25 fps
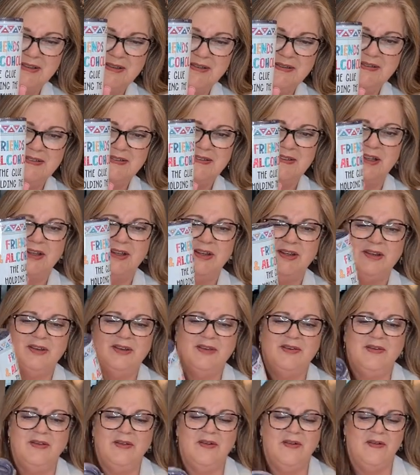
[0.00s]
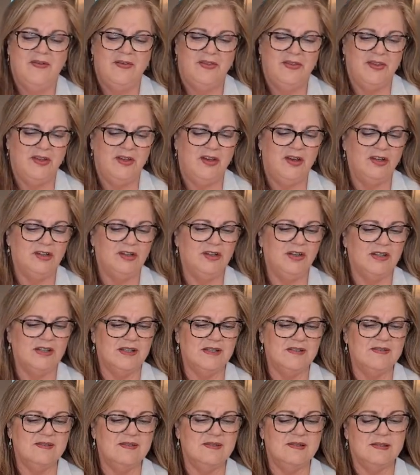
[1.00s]
So I got
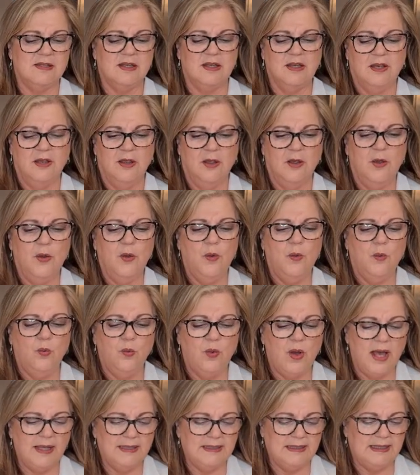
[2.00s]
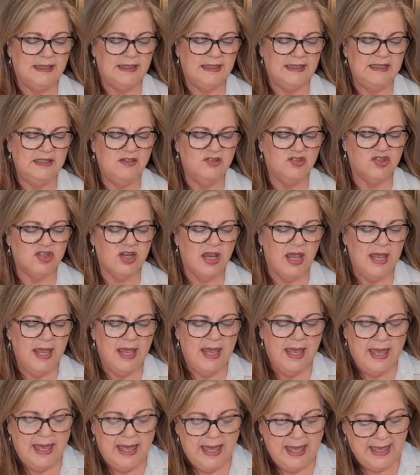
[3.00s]
us one each
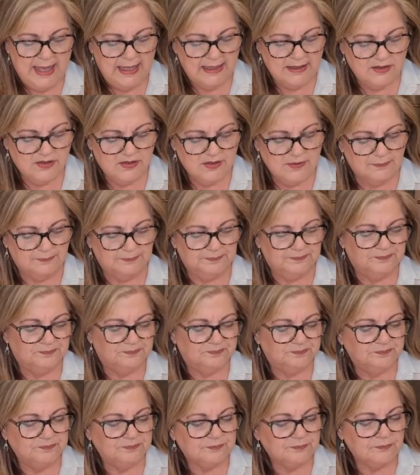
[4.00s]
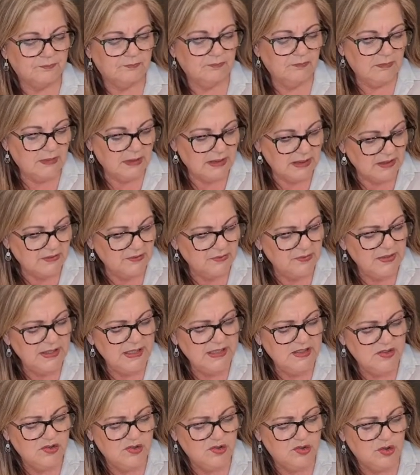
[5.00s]
and
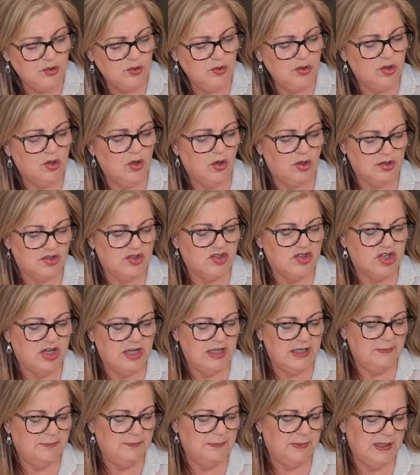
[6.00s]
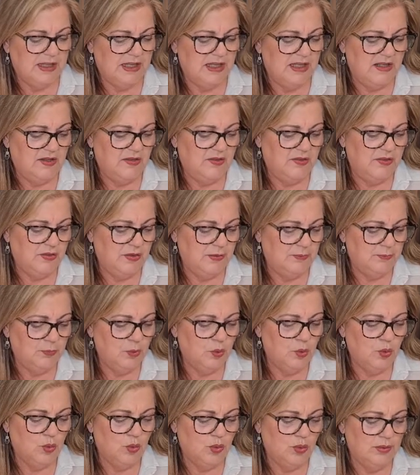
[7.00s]
these two got cheaper the
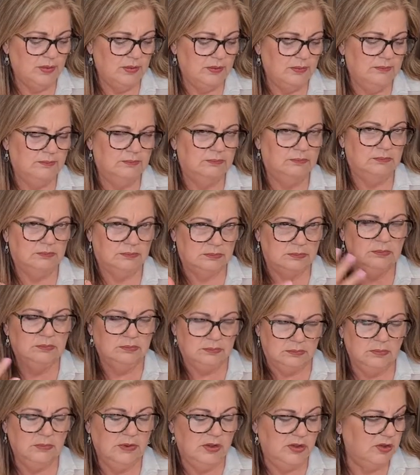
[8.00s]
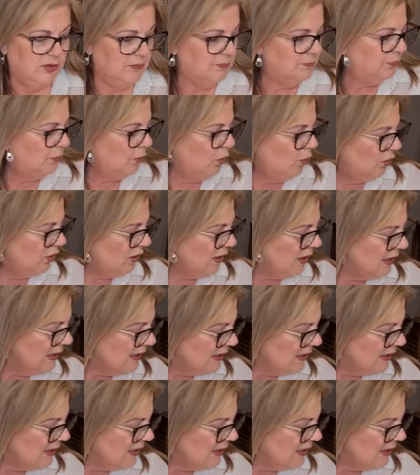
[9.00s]
more you bought.